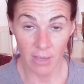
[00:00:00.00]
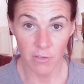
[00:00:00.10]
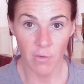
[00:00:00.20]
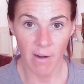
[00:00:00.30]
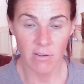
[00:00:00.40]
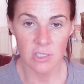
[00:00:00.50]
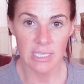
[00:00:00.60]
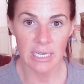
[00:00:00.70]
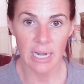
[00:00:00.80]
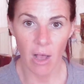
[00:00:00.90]
If you've ever
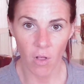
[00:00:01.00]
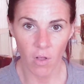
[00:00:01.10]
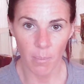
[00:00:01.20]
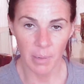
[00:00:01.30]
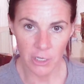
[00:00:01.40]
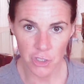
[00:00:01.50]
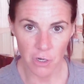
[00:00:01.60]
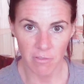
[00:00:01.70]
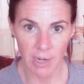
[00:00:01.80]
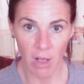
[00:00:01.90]
seen an elk, a picture
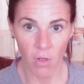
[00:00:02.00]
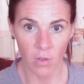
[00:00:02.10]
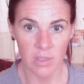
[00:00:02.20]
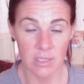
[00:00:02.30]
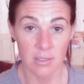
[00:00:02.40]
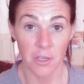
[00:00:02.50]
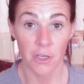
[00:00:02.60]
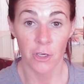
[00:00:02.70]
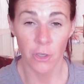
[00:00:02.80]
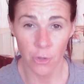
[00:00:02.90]
of an elk, this is a
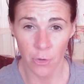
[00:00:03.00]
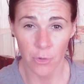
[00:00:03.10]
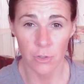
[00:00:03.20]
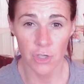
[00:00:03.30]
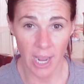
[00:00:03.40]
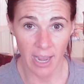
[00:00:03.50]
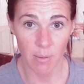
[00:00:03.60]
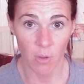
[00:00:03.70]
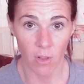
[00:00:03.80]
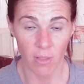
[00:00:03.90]
huge
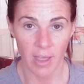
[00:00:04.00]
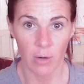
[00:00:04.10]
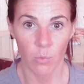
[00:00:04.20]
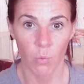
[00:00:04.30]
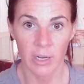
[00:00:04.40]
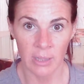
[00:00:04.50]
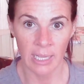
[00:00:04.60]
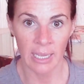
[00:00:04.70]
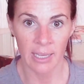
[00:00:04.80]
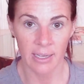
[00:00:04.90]
animal that
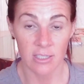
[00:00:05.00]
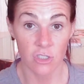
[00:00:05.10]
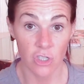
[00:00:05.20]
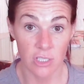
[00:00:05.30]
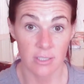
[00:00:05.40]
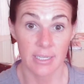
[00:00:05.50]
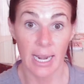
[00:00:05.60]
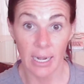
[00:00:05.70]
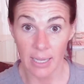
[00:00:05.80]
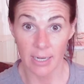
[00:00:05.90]
really is just
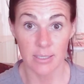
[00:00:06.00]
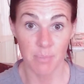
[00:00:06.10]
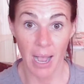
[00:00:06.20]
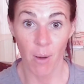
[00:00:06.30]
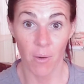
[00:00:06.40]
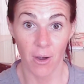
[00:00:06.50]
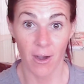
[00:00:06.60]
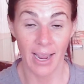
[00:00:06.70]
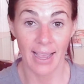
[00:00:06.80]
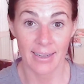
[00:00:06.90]
standing in its
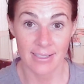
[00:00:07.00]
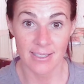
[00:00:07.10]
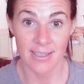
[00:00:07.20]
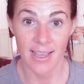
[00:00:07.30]
power, and